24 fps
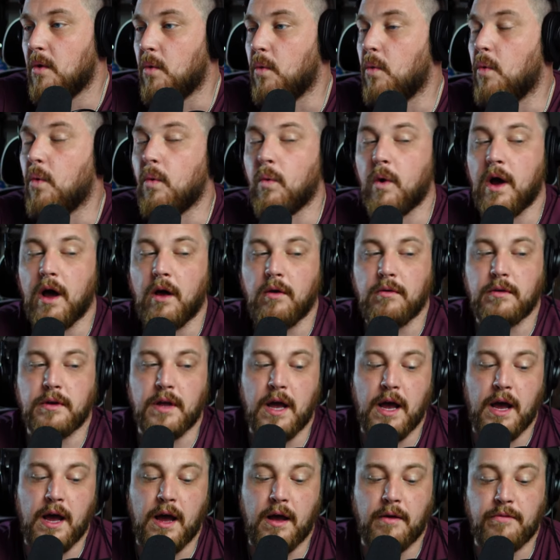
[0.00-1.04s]
Well,
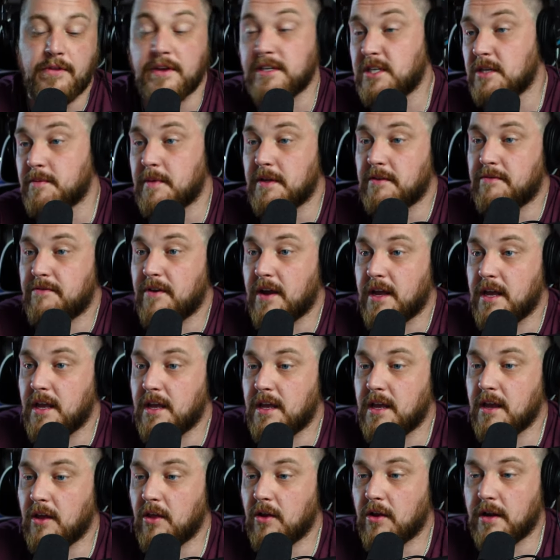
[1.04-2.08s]
uh, this has been
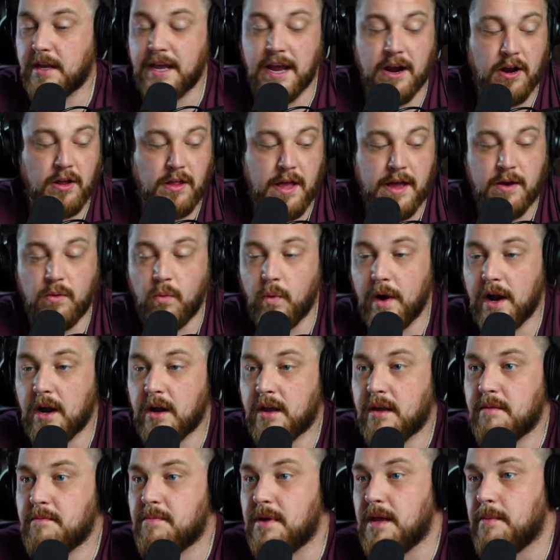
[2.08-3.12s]
fucking killer. Caroline, where
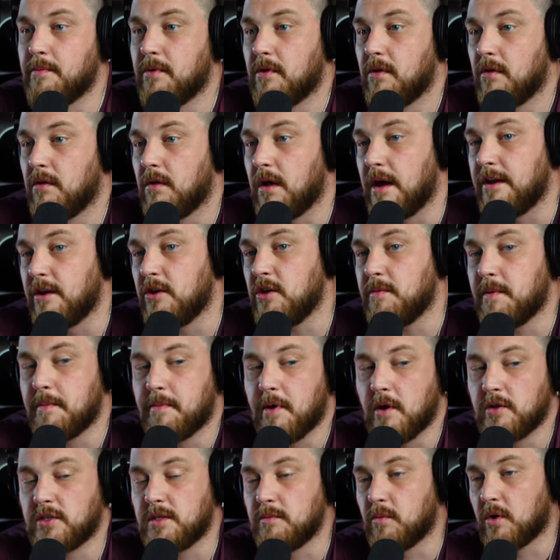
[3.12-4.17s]
can people, I know you've been
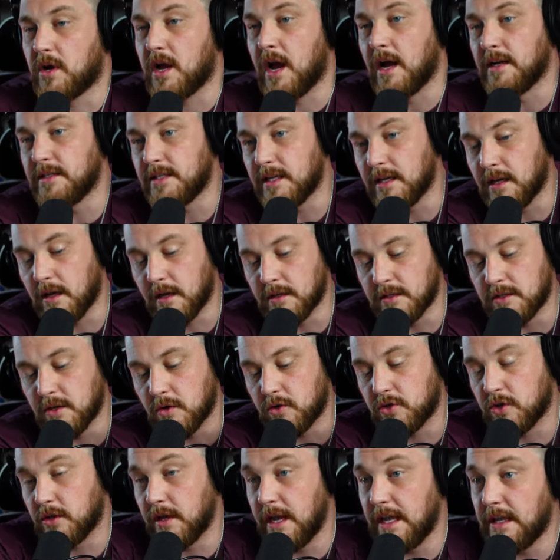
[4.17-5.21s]
posting more content on
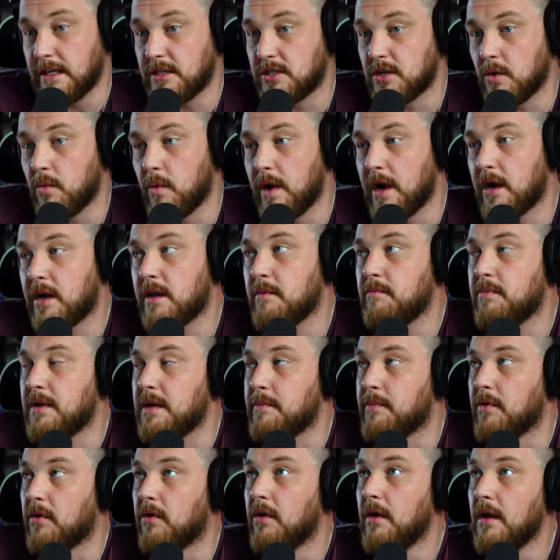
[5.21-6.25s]
social lately. So where can
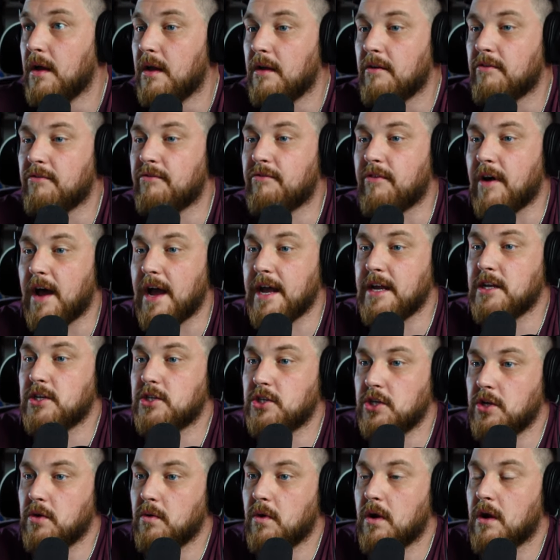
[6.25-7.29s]
people
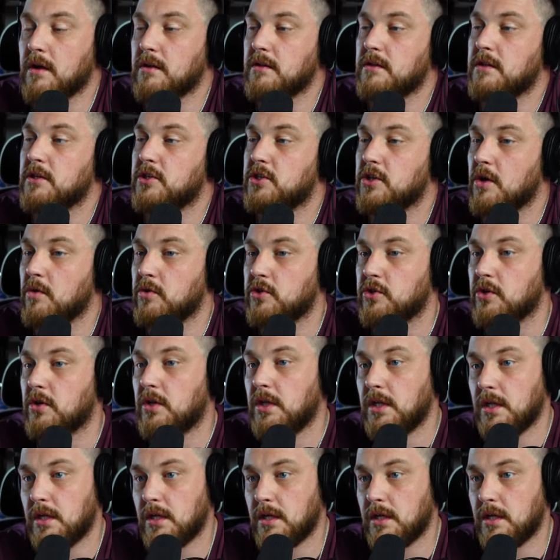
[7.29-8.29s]
find you on the social?